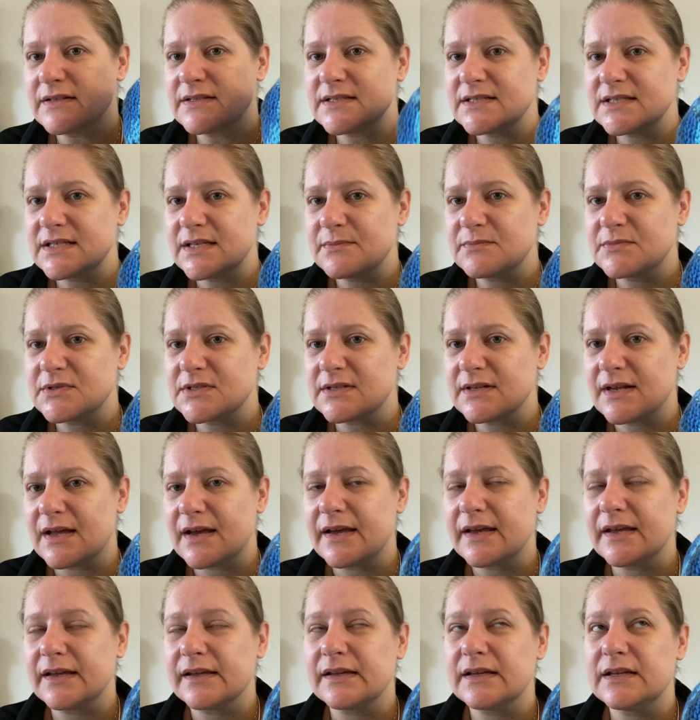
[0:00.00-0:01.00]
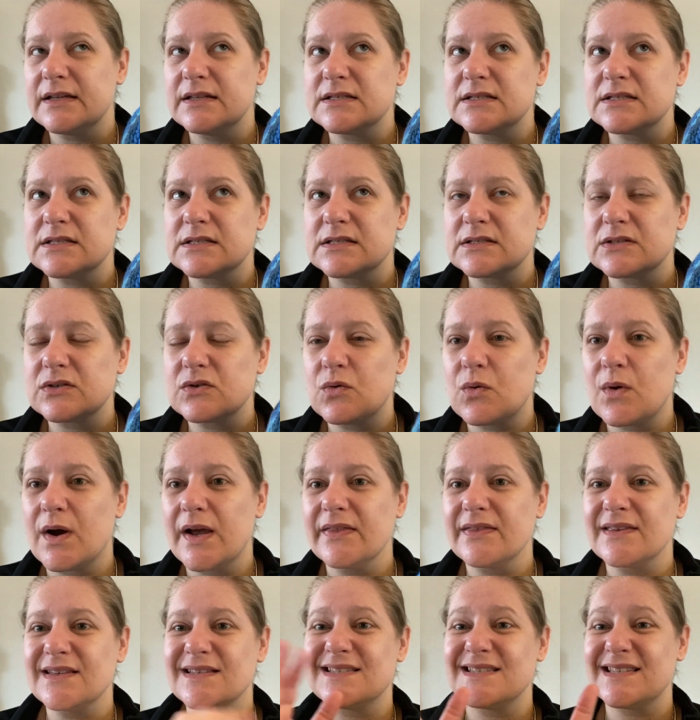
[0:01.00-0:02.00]
seems like it's
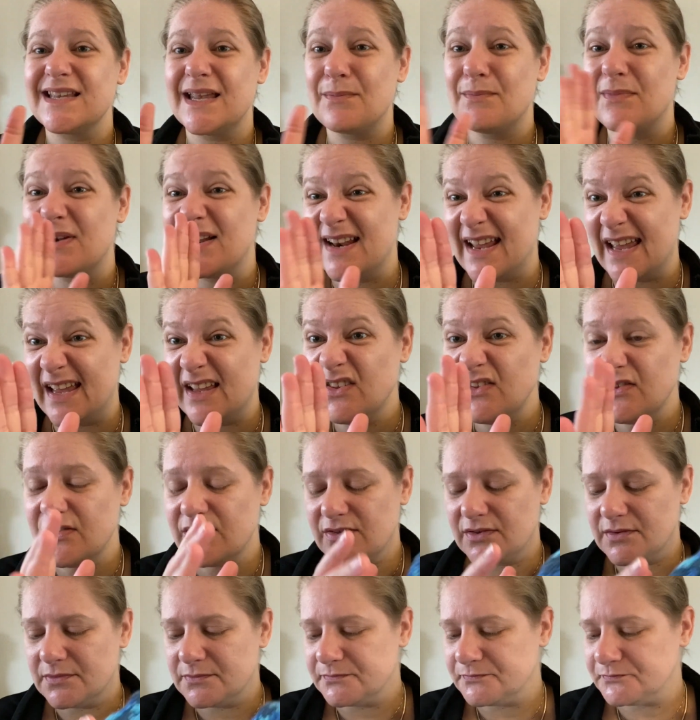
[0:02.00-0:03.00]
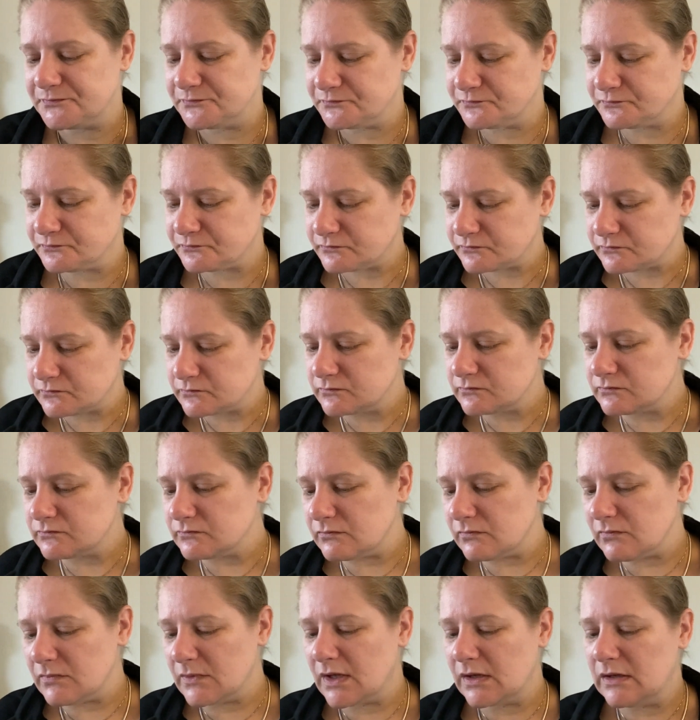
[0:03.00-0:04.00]
quite the same length
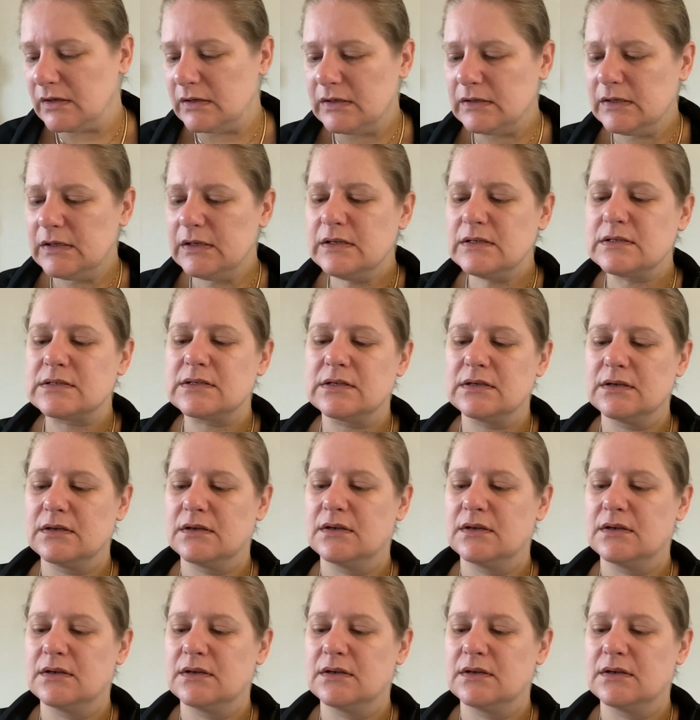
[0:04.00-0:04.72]
in it.